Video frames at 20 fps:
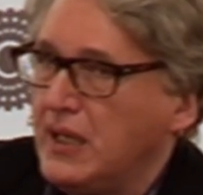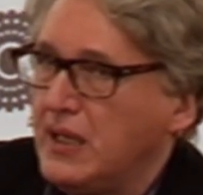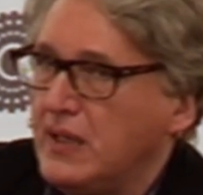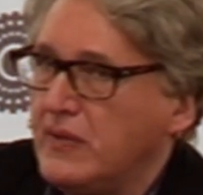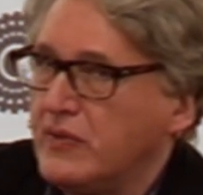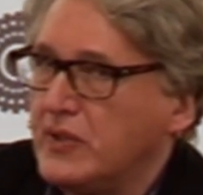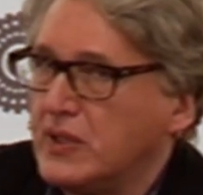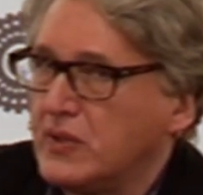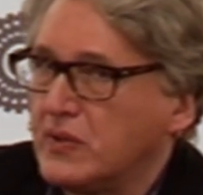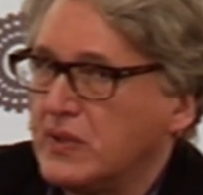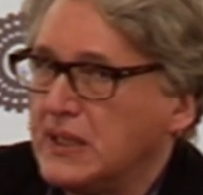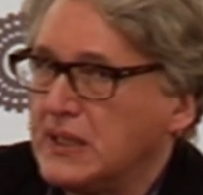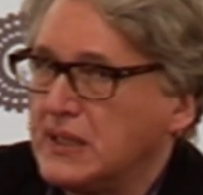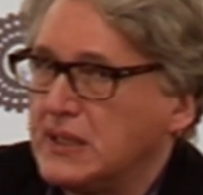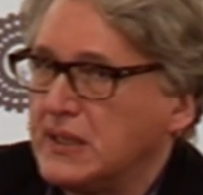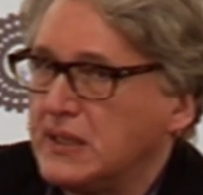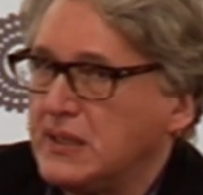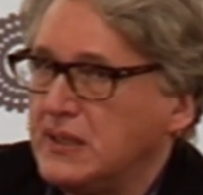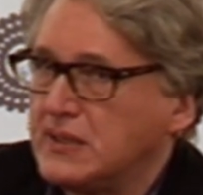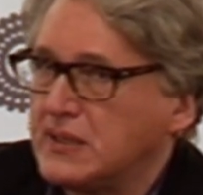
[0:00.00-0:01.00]
Yeah. If you look at
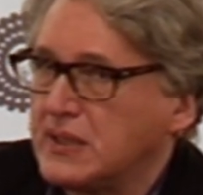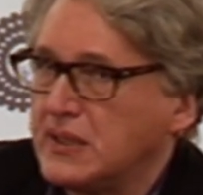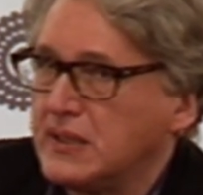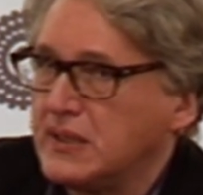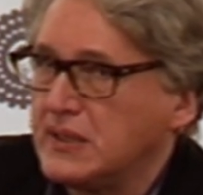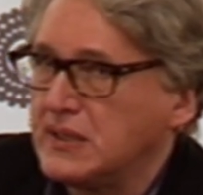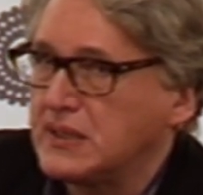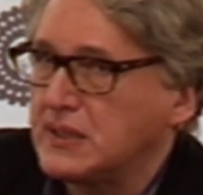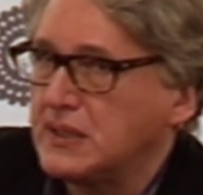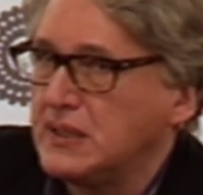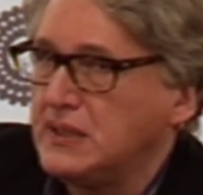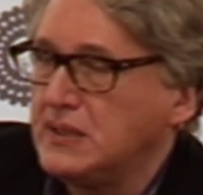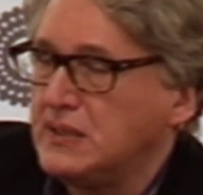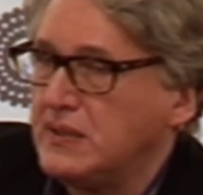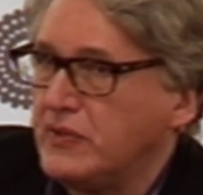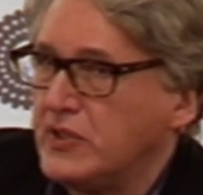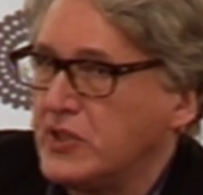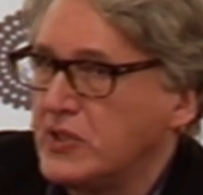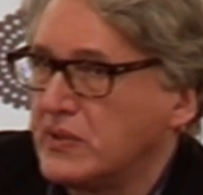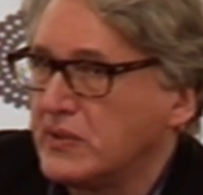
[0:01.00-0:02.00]
the histories,
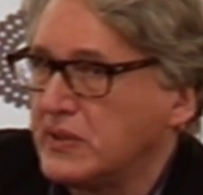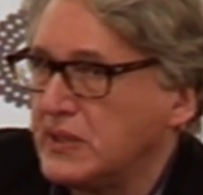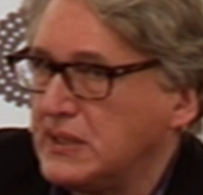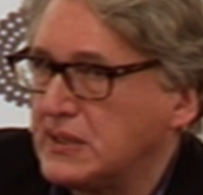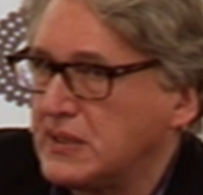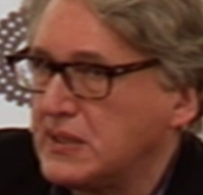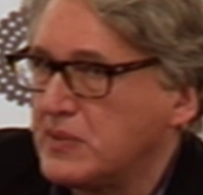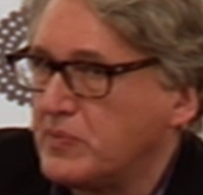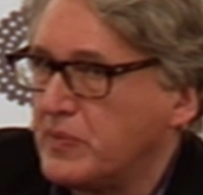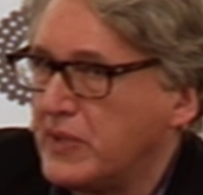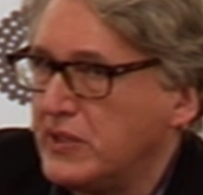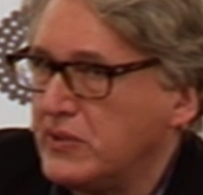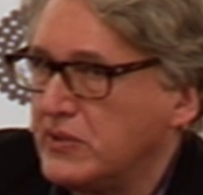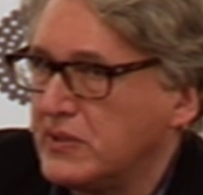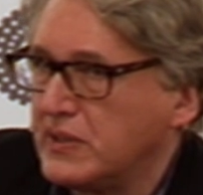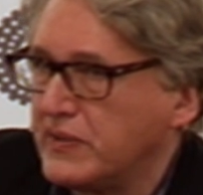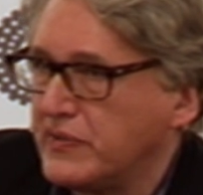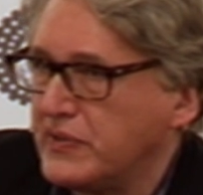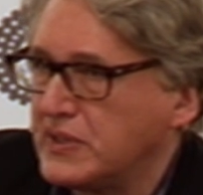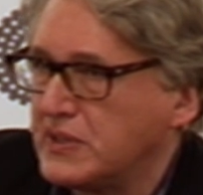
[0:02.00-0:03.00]
individual histories,
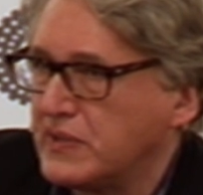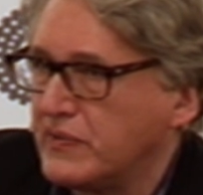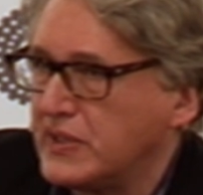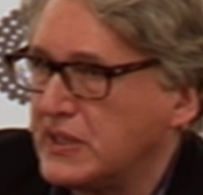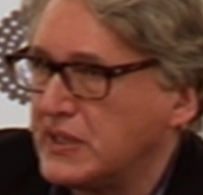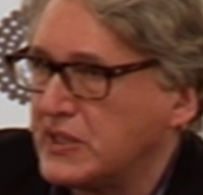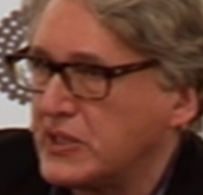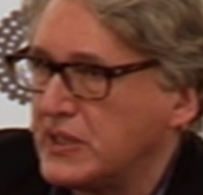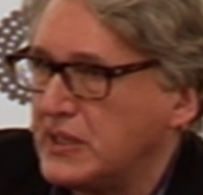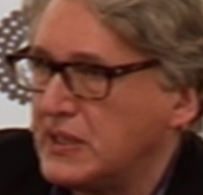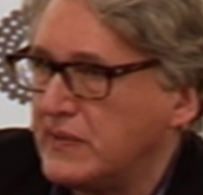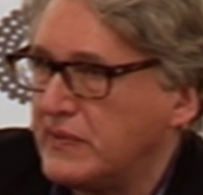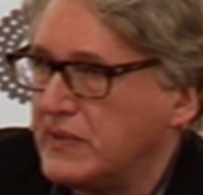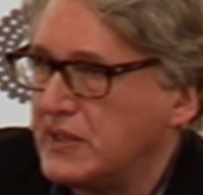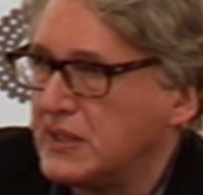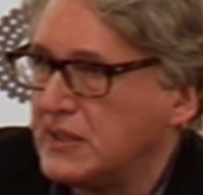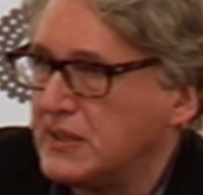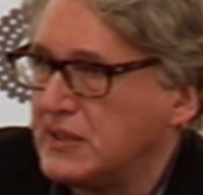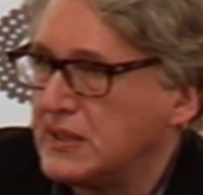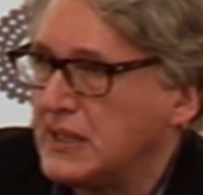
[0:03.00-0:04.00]
biographies of Russian
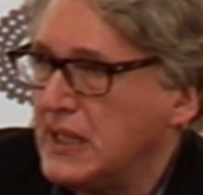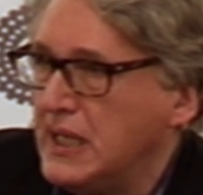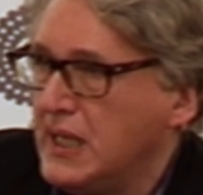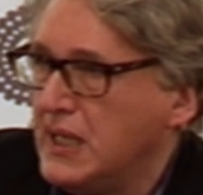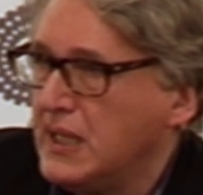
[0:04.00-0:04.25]
avant-garde,